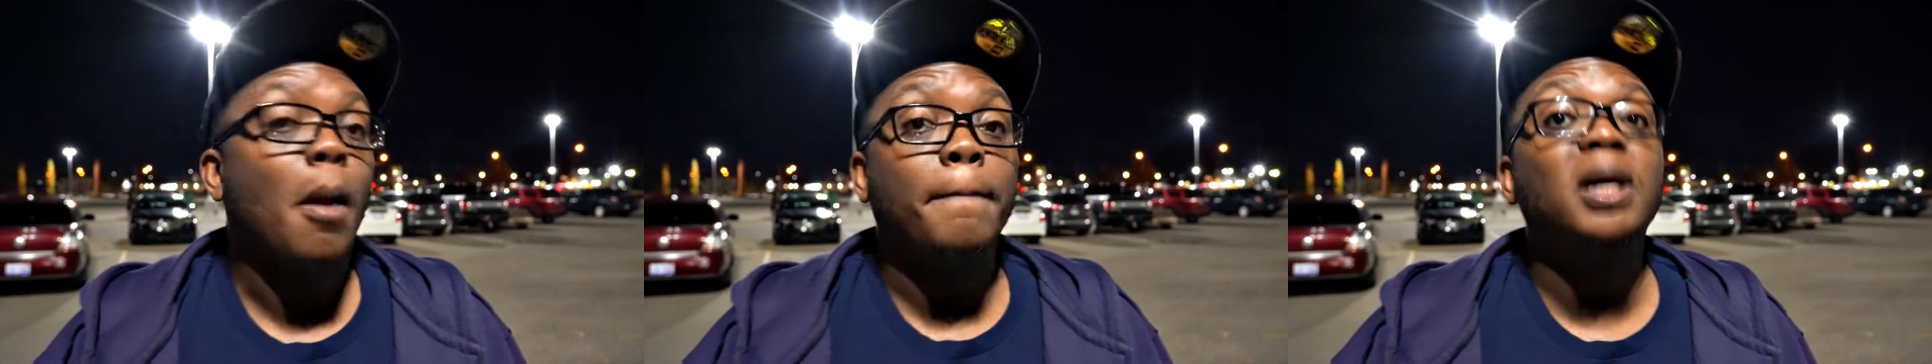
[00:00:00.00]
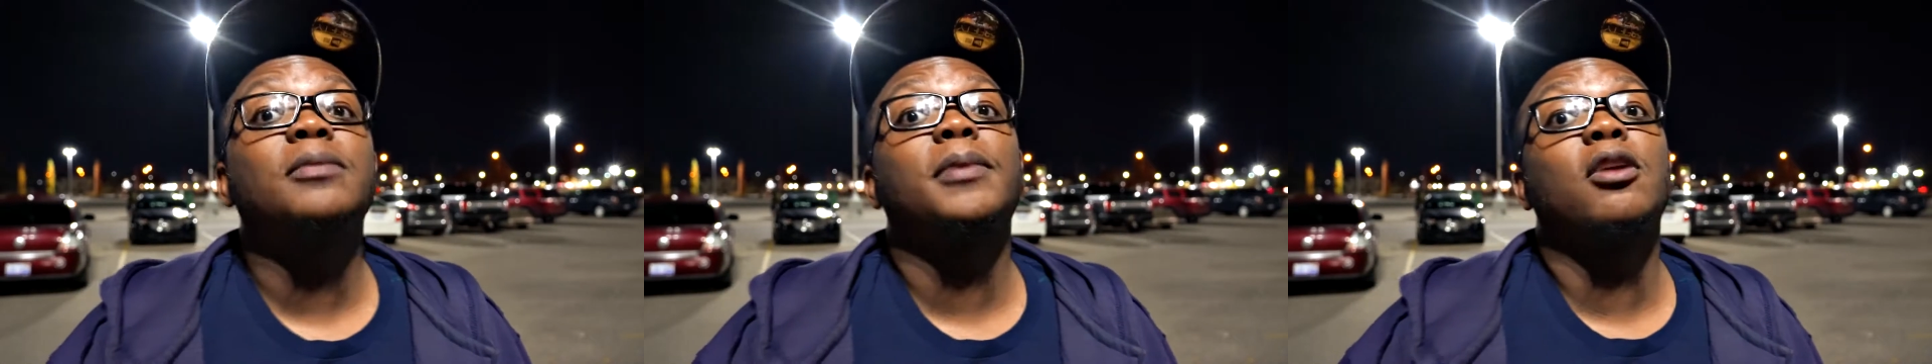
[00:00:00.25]

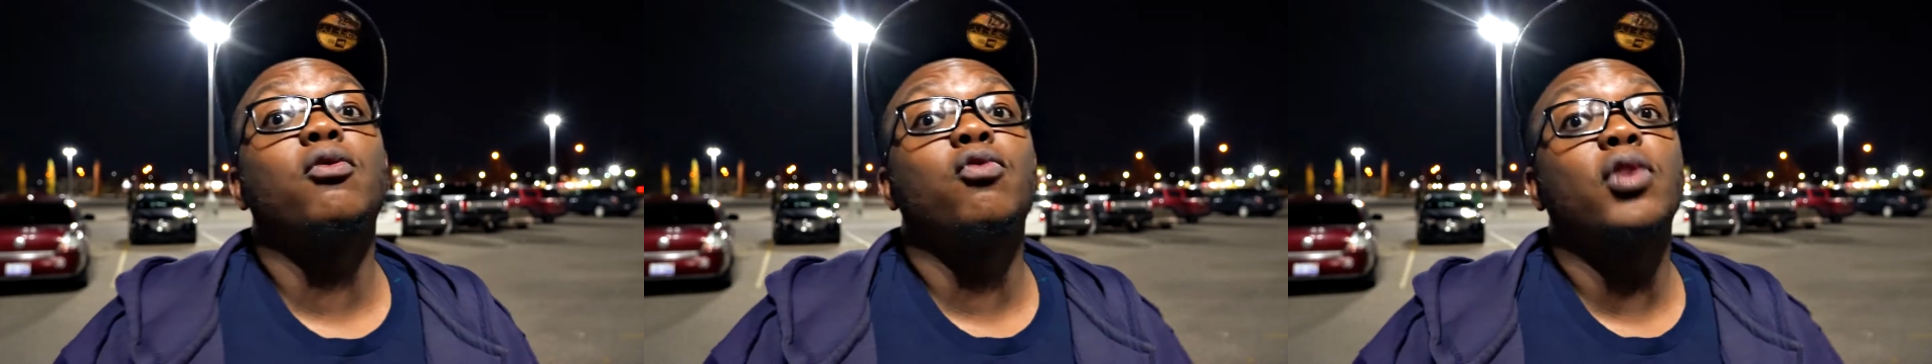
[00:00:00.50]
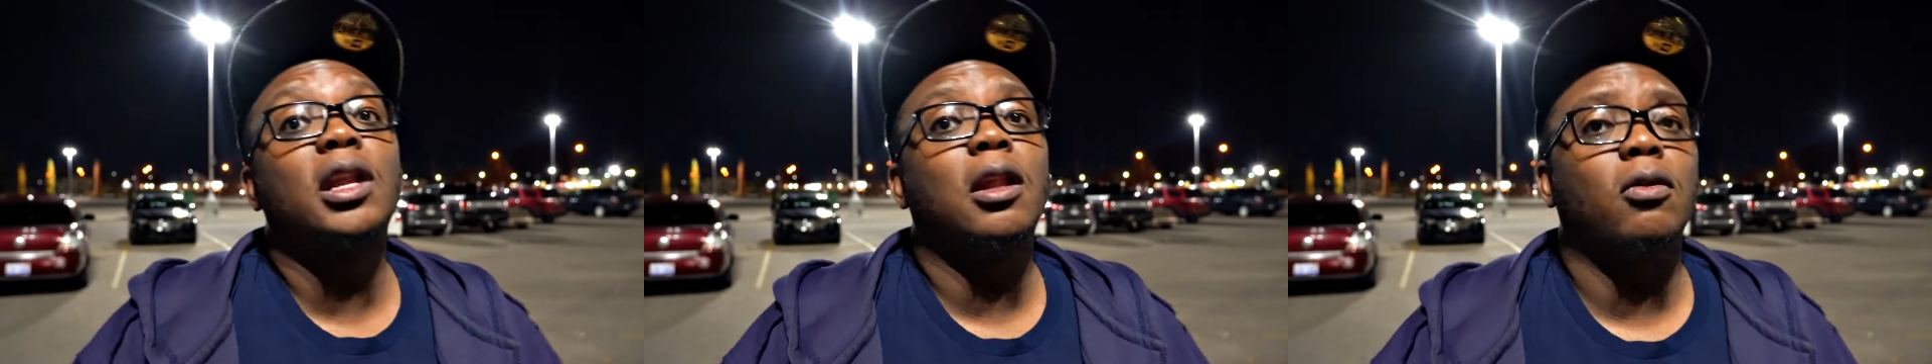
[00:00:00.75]
but it's been a
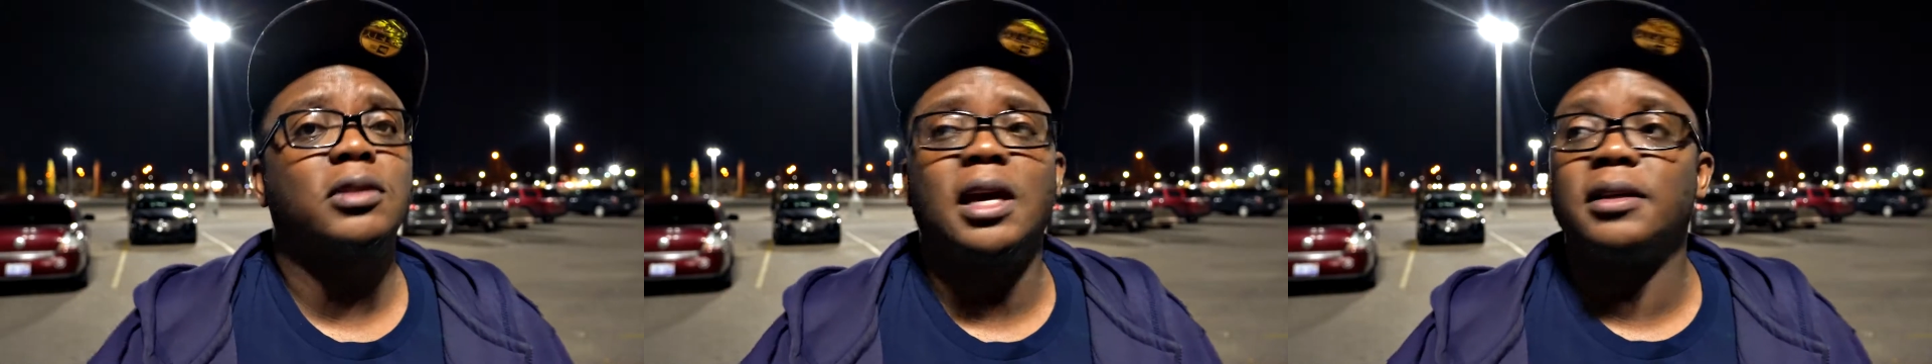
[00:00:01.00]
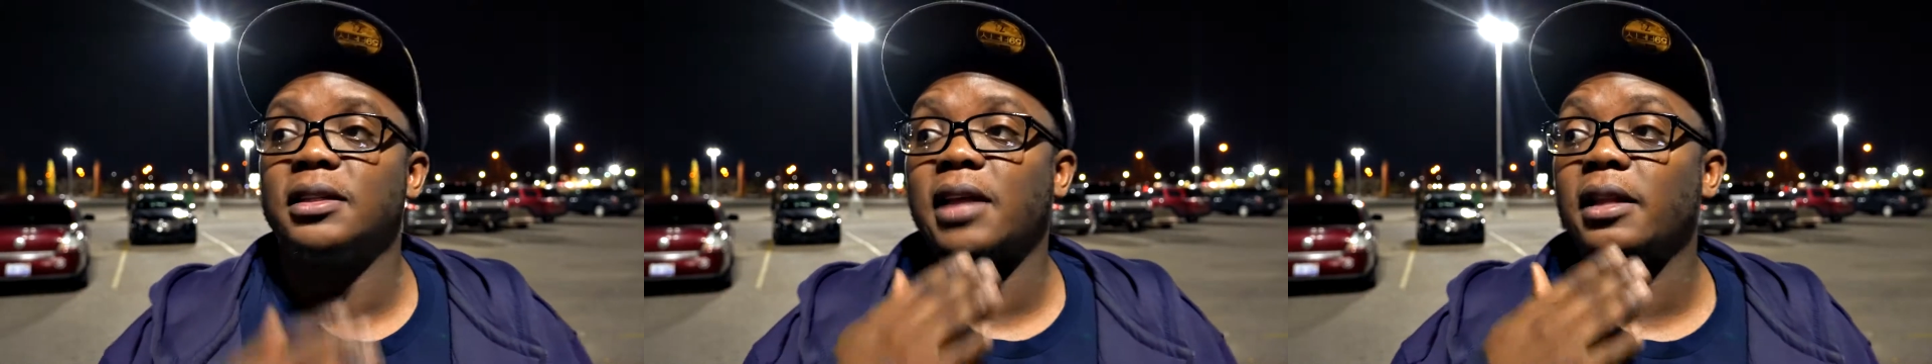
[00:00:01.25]
really long
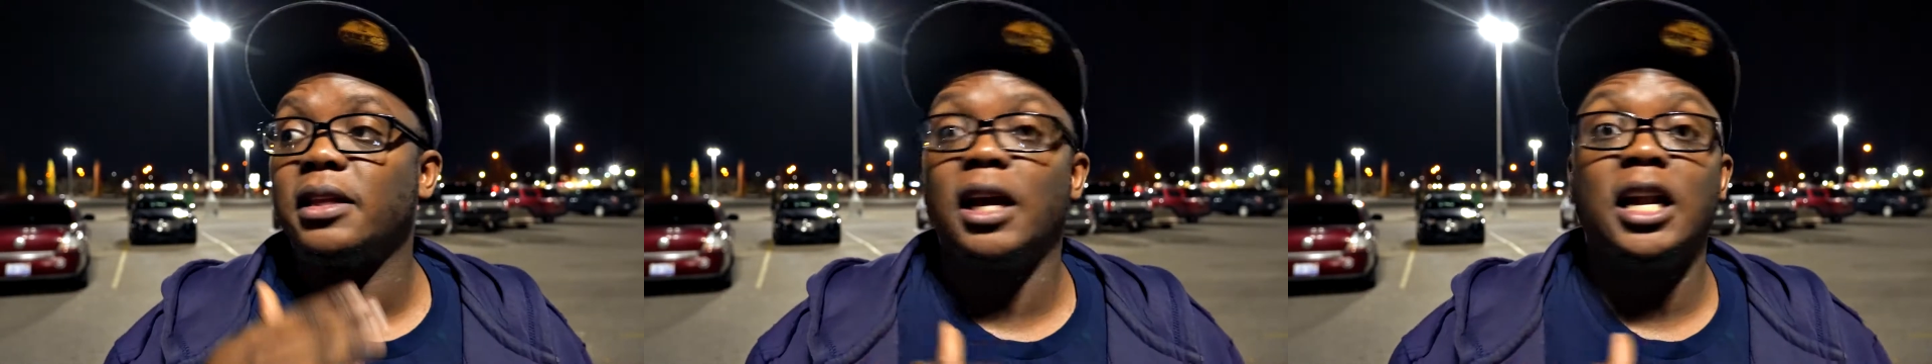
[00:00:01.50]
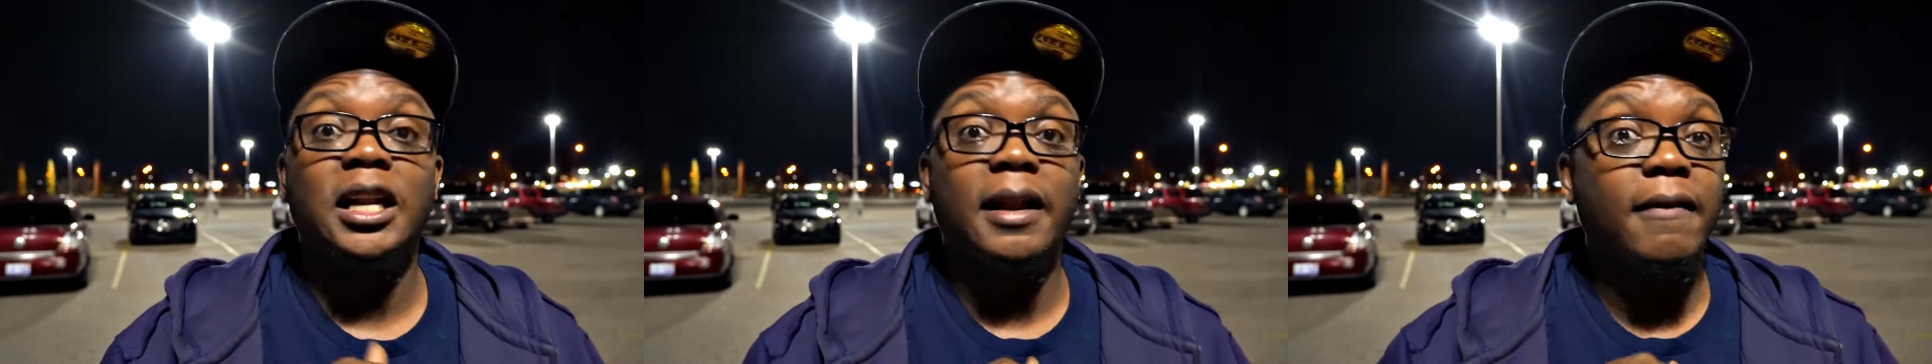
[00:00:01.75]
time since I've
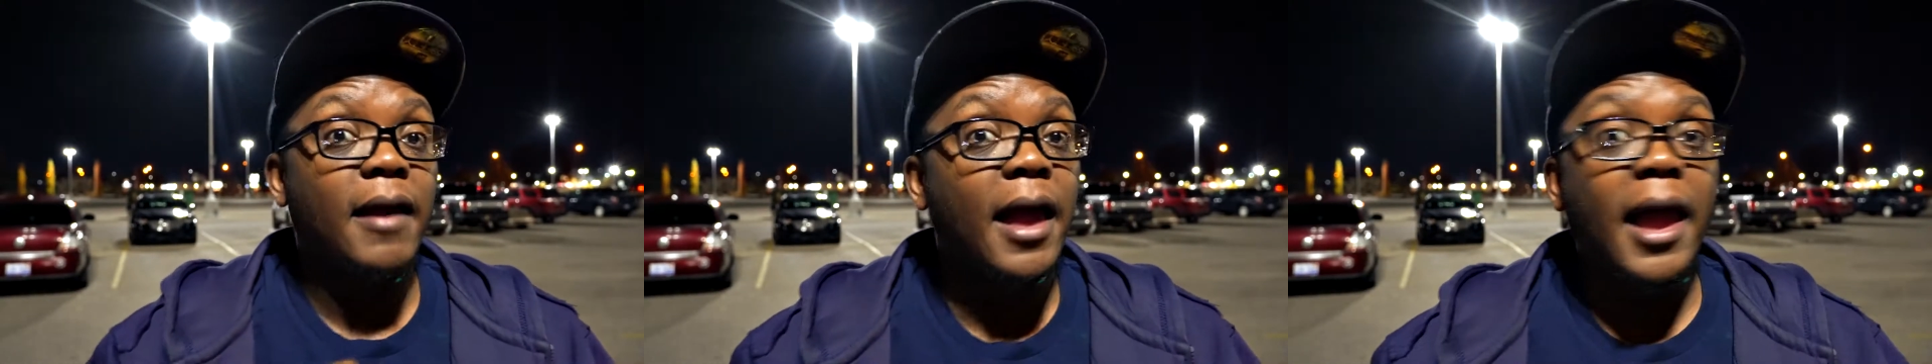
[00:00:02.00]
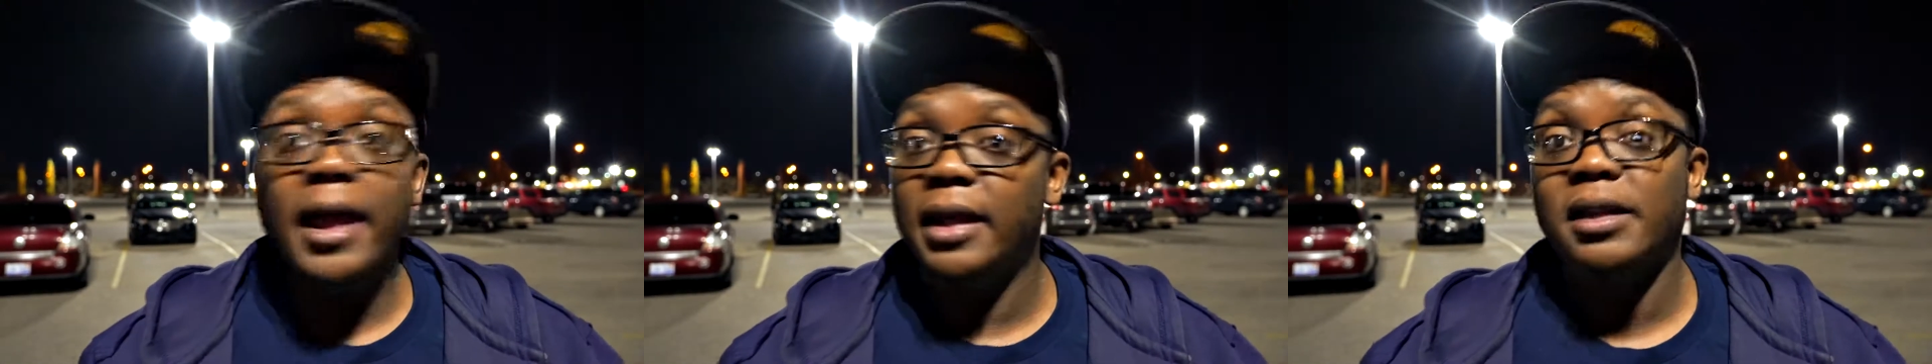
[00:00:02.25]
done
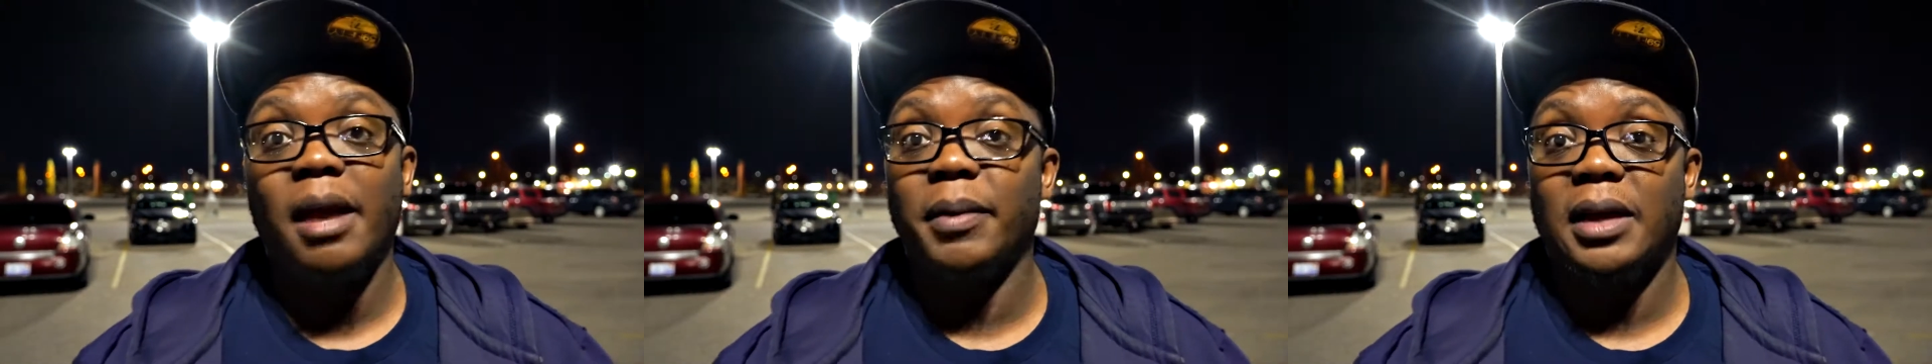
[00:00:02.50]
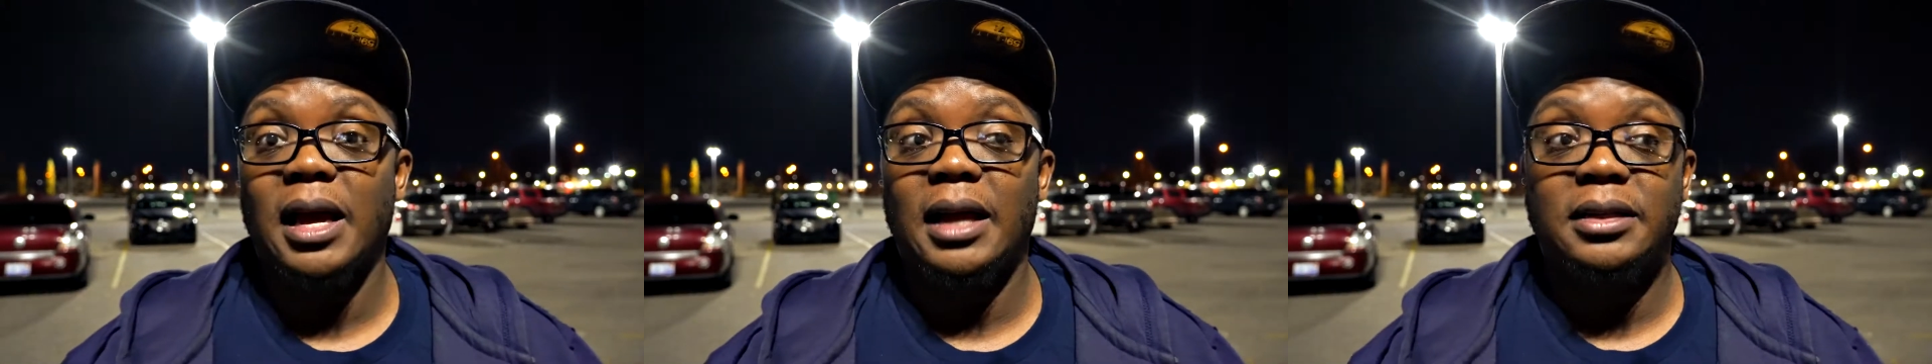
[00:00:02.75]
any type
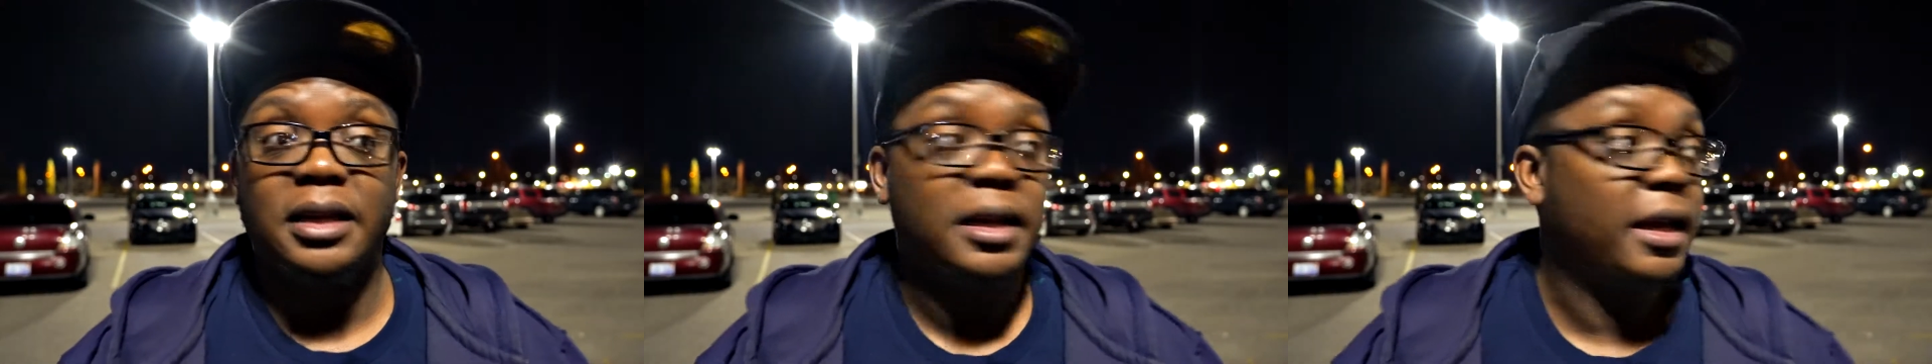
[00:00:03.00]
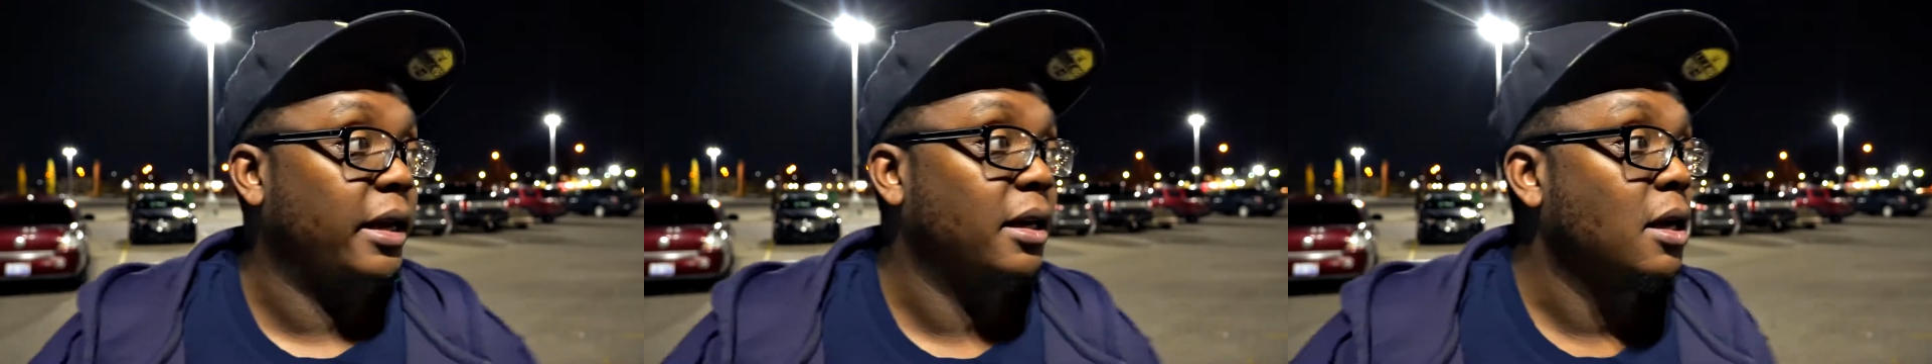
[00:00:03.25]
of content
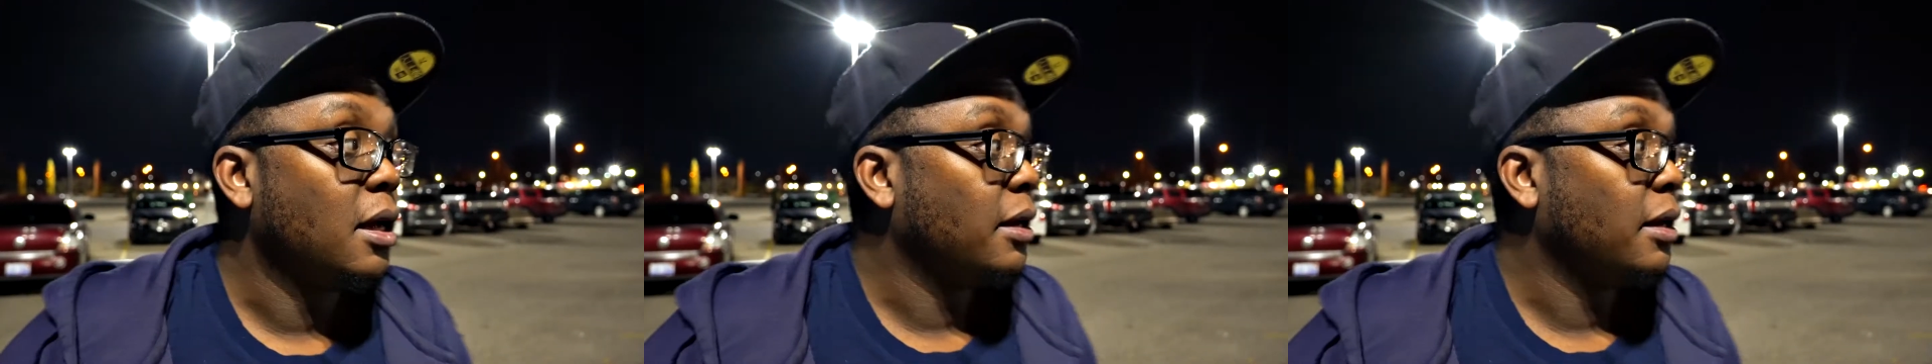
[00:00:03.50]
here.